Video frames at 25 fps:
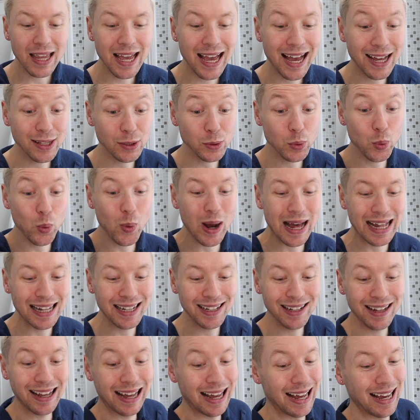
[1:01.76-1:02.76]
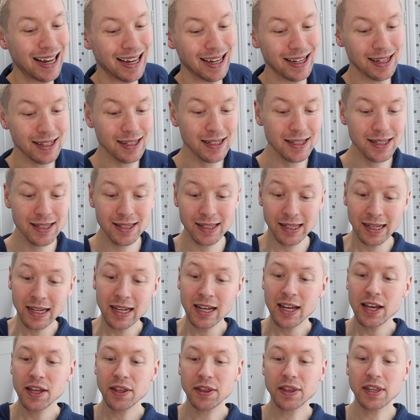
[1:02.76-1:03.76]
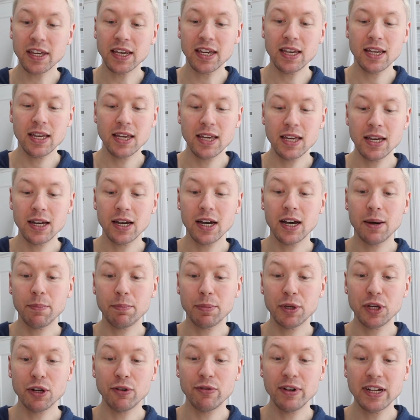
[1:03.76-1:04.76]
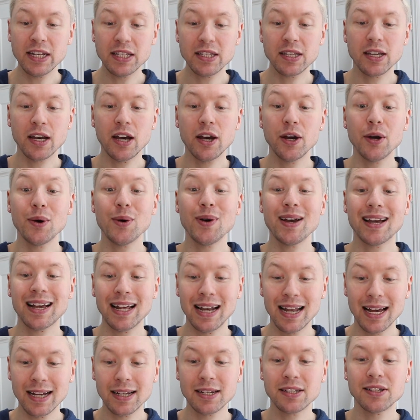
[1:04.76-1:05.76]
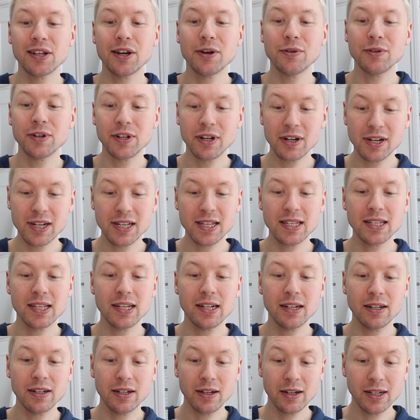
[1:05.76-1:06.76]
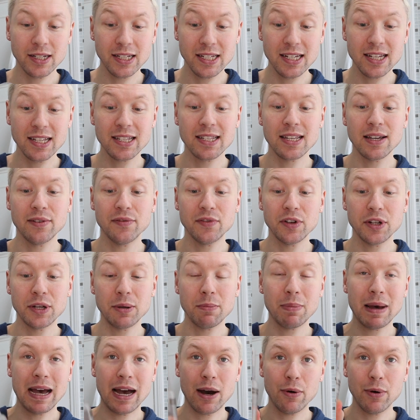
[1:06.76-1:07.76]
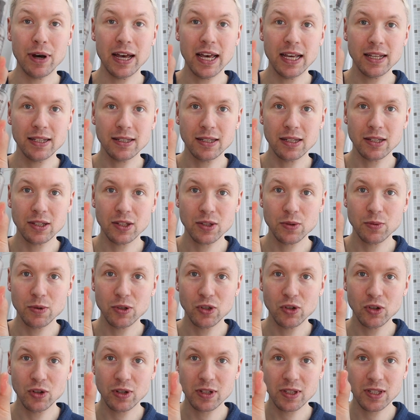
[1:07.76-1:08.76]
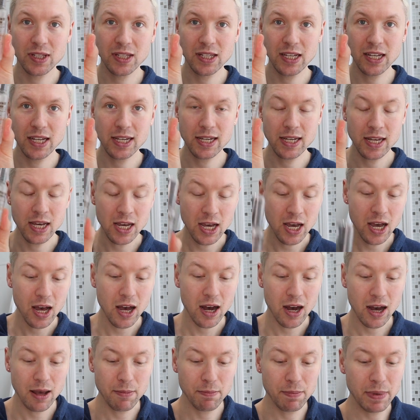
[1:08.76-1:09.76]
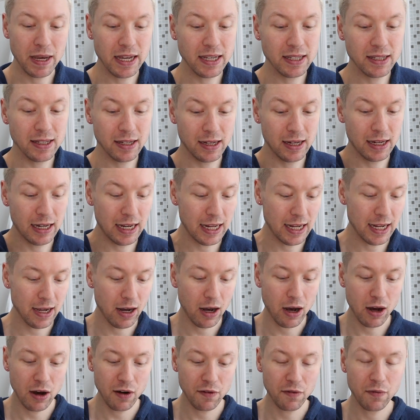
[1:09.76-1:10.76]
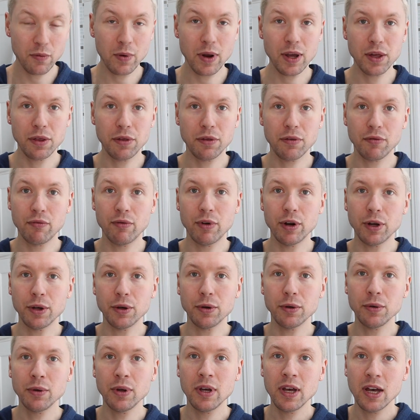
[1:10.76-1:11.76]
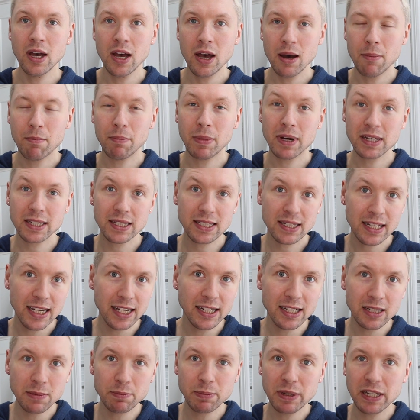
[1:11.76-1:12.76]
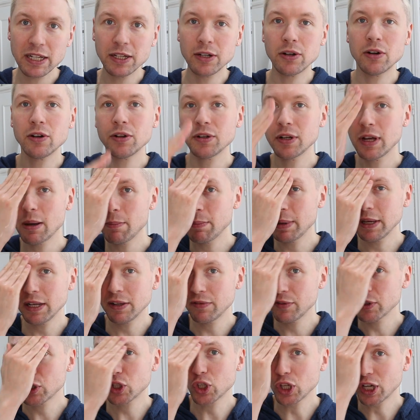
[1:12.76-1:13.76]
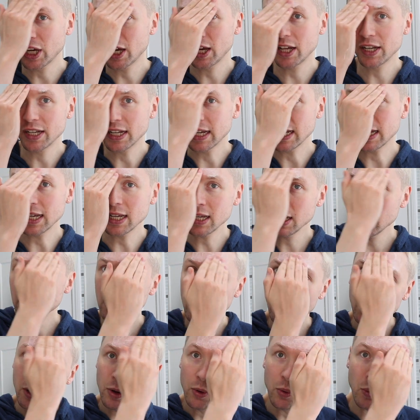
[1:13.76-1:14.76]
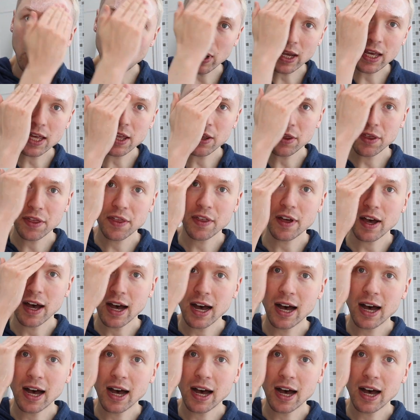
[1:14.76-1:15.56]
as well as the Purito Galactoniacin 97 Power Essence, which you can see I'm basically halfway through. My skin has been on a bit of a journey with